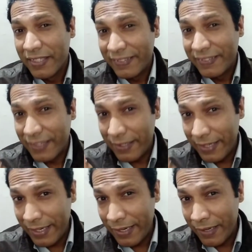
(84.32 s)
The
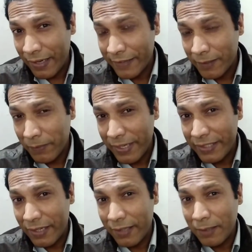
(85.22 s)
day
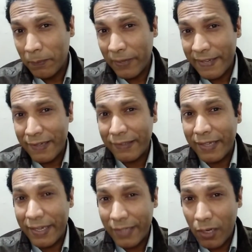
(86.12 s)
Azerbaijani president
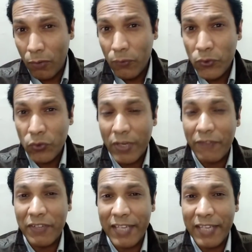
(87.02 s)
announced to
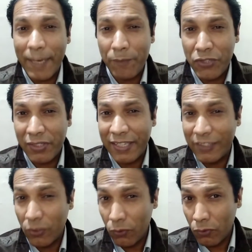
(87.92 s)
have captured
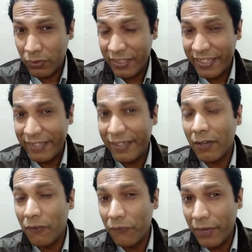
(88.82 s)
Hadrot, he did
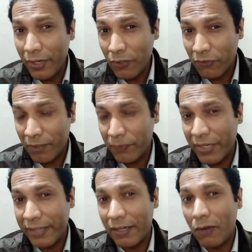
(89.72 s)
a video from
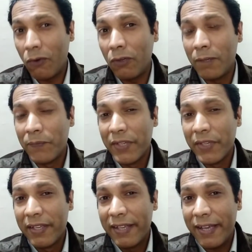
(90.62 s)
that town,
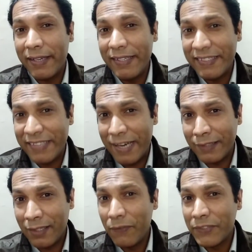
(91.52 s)
and he said
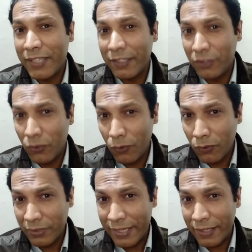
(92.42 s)
that he was in
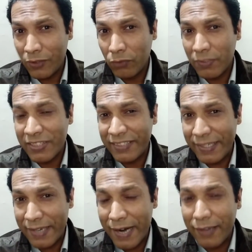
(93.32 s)
Hadrot, and Hadrot was
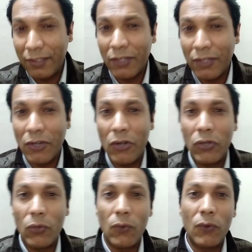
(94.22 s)
still under the
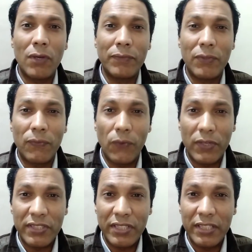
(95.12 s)
control of the
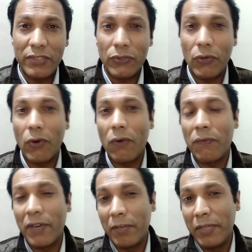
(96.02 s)
forces
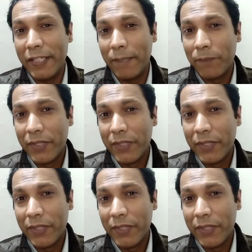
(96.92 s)
of Armenia.